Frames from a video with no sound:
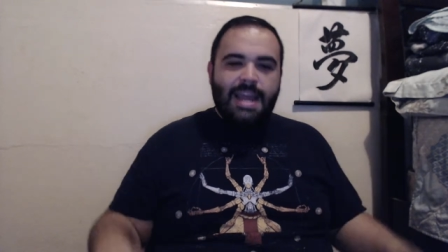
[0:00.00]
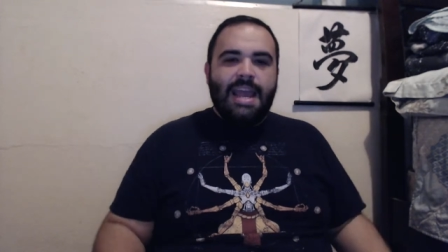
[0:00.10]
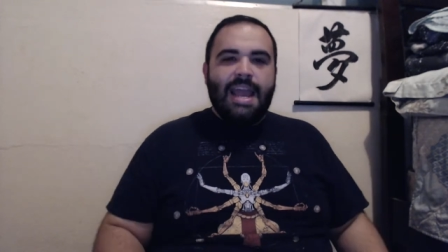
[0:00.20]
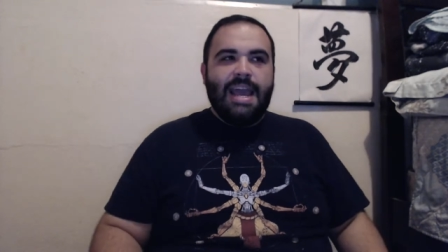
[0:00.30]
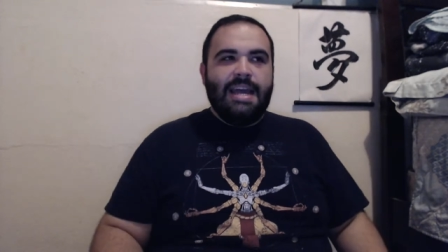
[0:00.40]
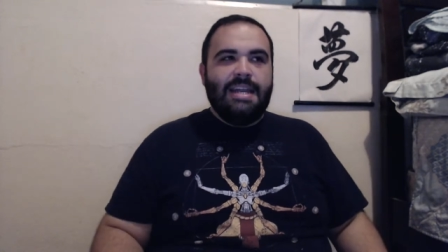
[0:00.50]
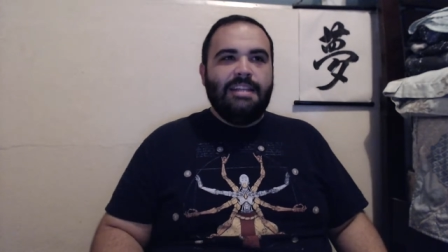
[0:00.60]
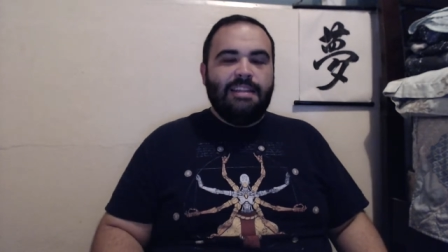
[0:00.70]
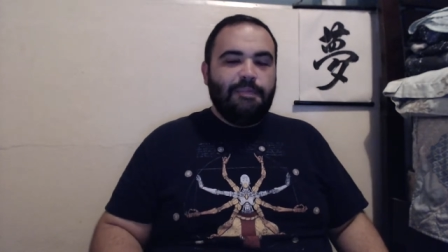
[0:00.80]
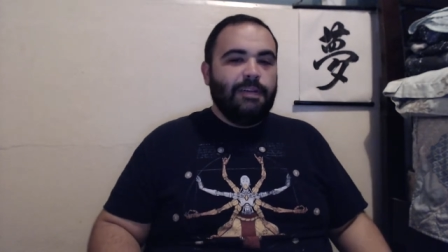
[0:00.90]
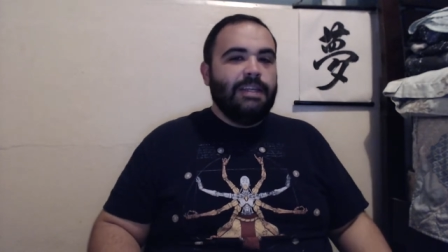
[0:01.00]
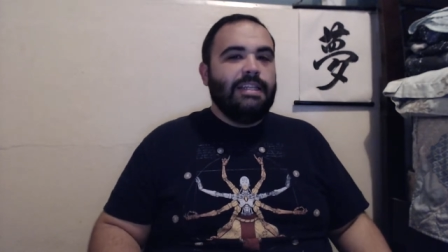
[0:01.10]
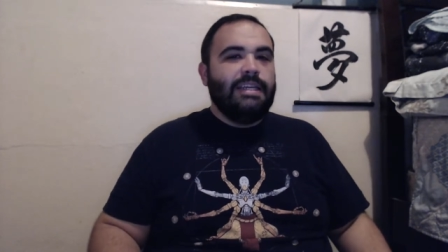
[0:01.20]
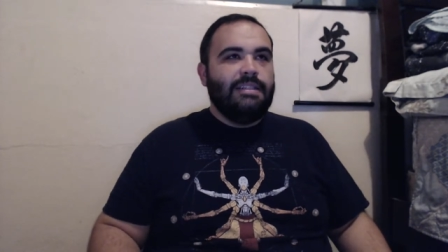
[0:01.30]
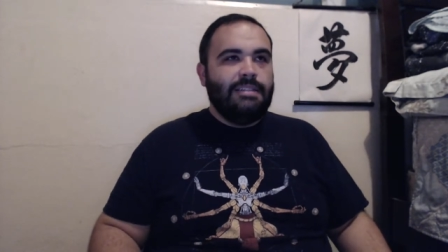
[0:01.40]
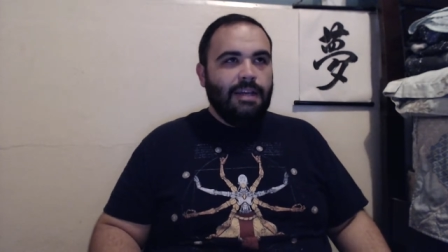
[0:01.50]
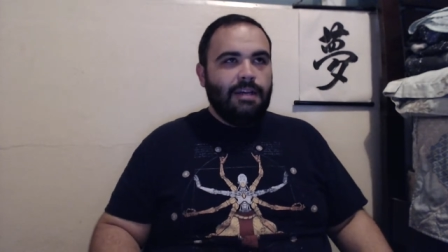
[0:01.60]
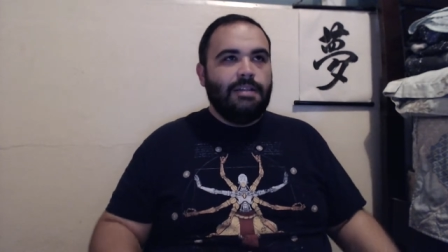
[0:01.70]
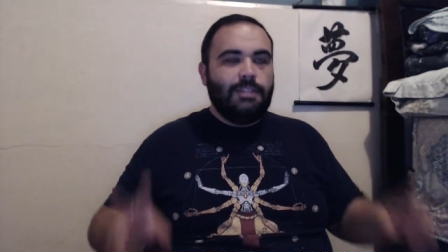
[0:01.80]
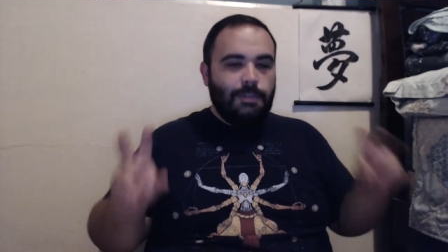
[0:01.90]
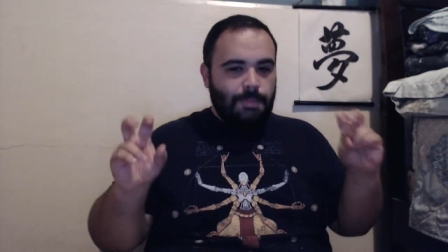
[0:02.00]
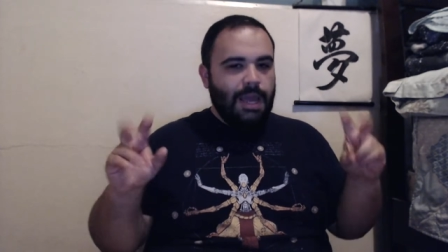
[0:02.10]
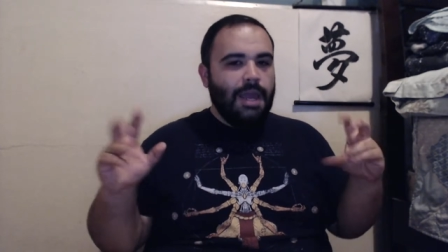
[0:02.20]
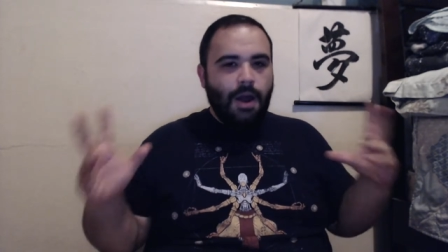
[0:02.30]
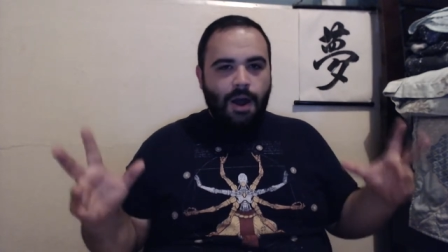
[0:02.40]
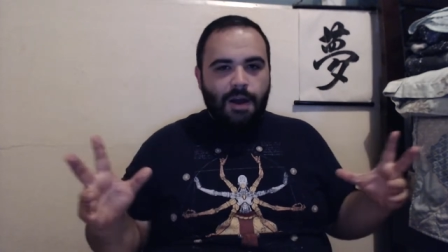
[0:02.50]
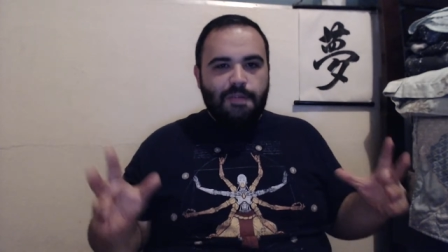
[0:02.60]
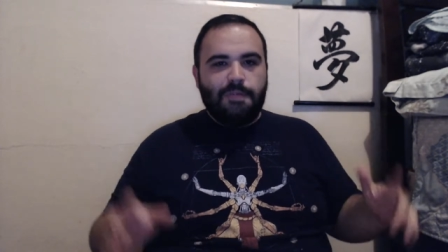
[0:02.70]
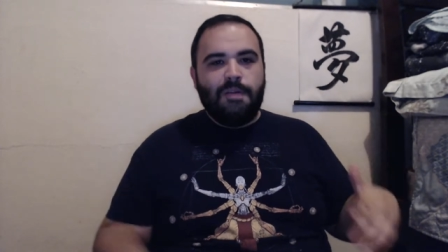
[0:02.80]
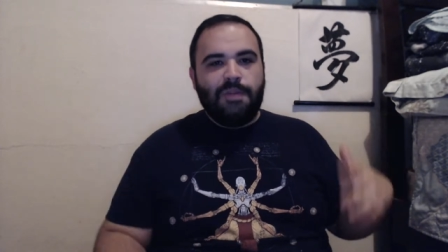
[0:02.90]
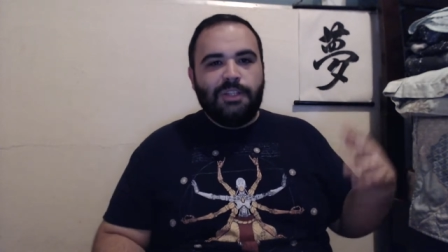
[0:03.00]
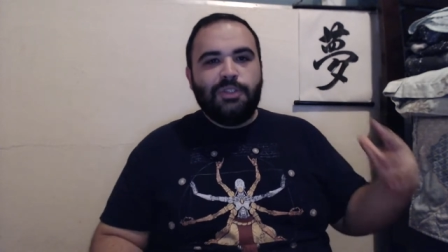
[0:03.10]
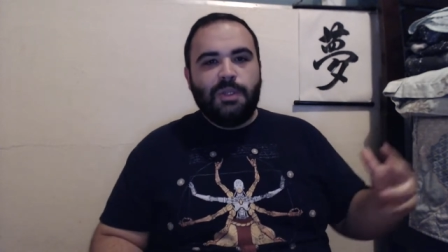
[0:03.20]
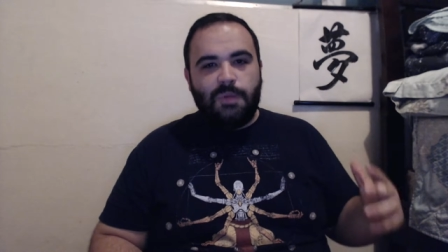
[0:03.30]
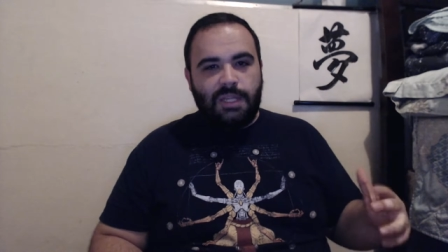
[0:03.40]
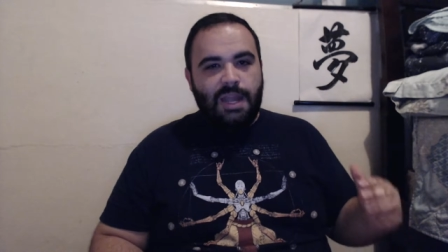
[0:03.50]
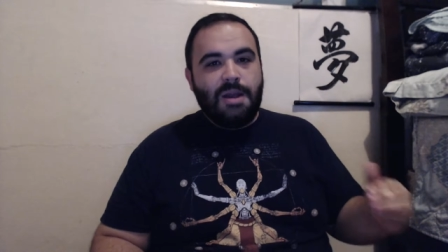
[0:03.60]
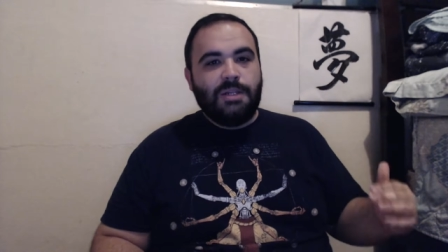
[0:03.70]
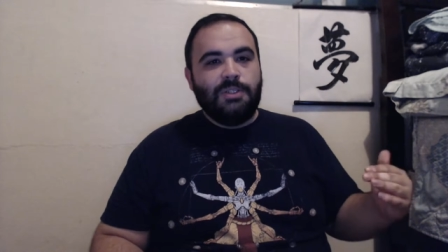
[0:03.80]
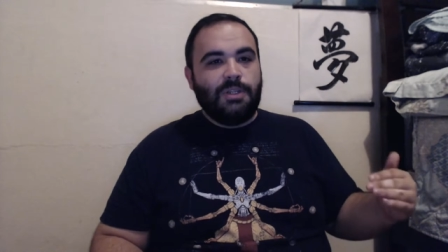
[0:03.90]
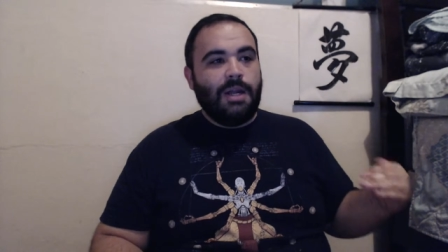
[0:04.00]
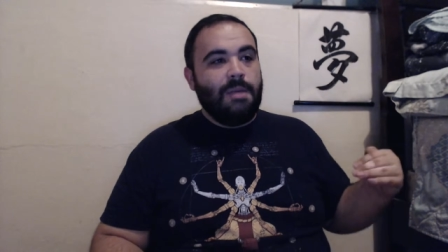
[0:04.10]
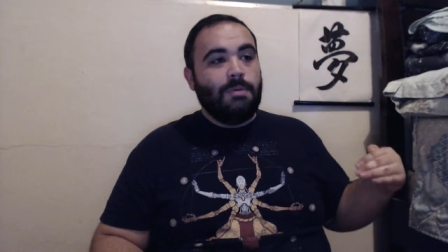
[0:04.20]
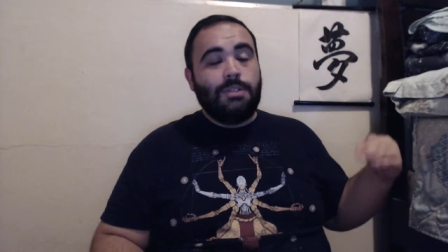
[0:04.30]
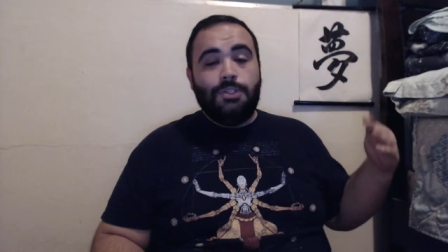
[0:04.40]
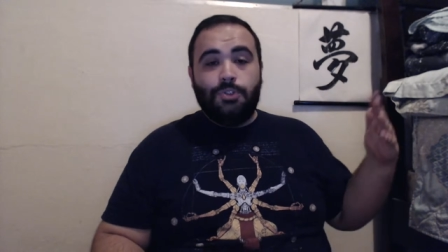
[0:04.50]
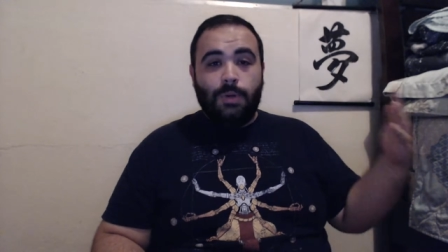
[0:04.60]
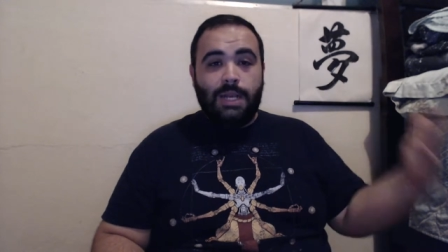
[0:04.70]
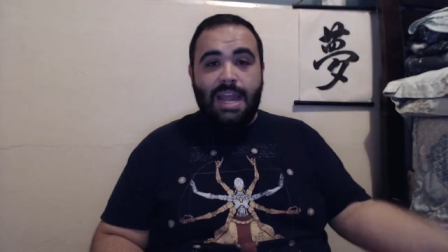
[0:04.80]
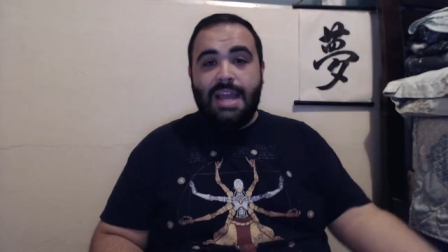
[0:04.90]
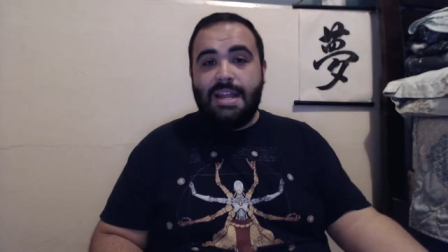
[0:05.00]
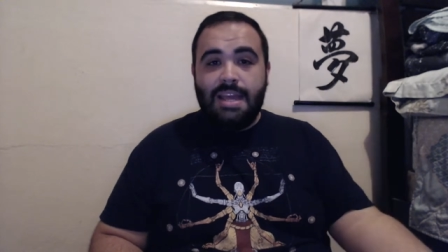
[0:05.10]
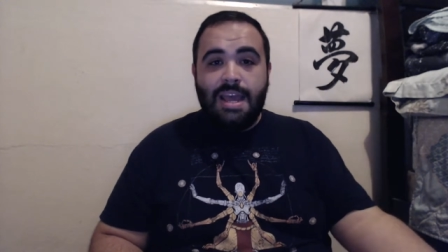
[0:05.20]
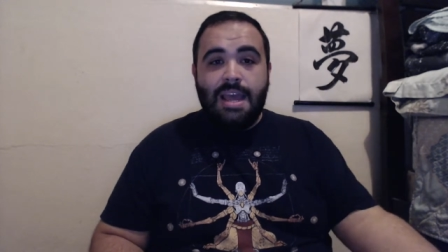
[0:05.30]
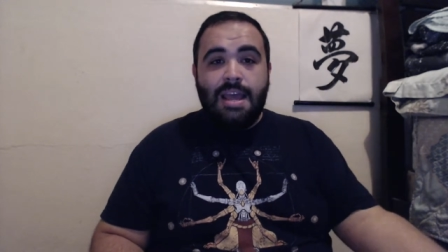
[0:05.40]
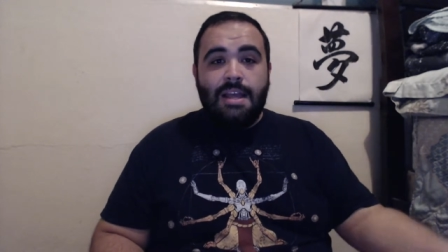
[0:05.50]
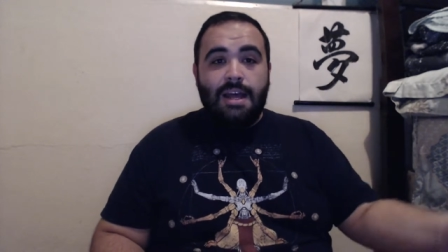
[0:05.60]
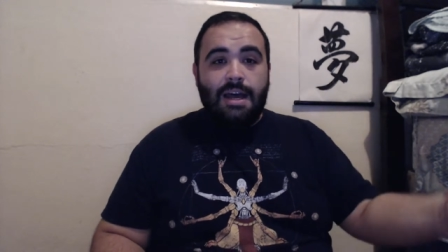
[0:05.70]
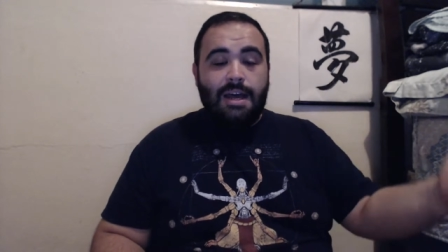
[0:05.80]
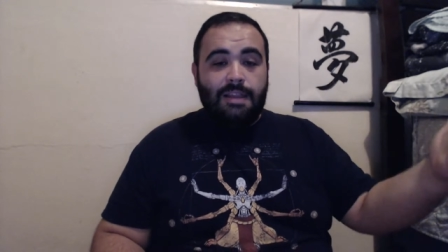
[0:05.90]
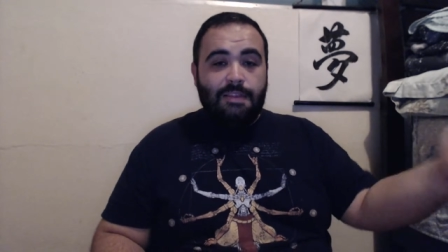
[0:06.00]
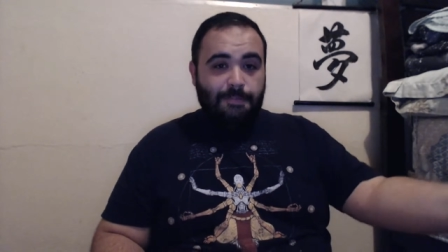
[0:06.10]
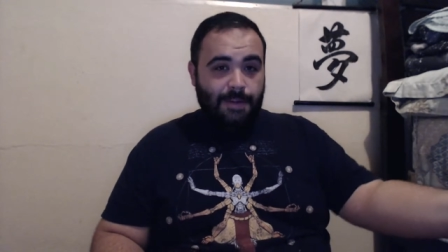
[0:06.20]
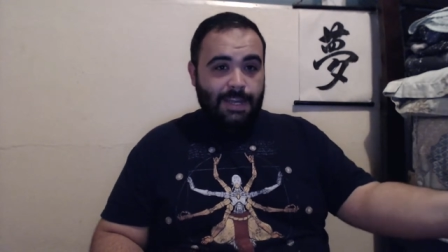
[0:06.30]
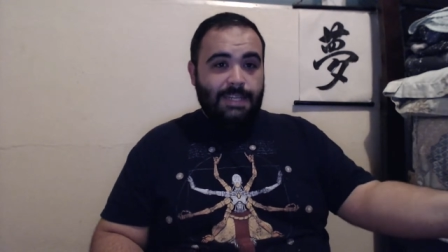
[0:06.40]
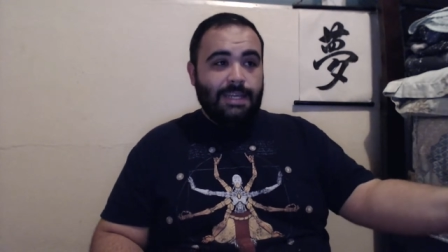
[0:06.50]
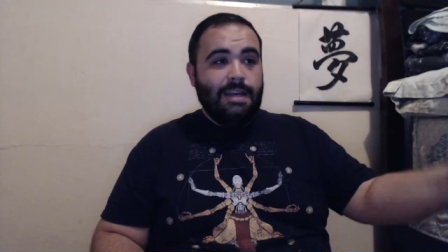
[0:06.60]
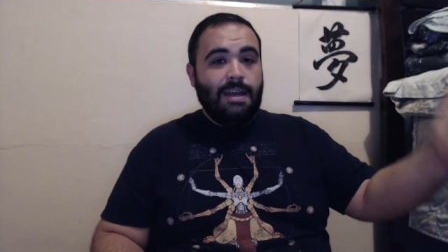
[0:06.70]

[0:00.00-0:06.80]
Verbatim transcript: and it definitely does pay off eventually when the characters are able to join in Uh, the fight.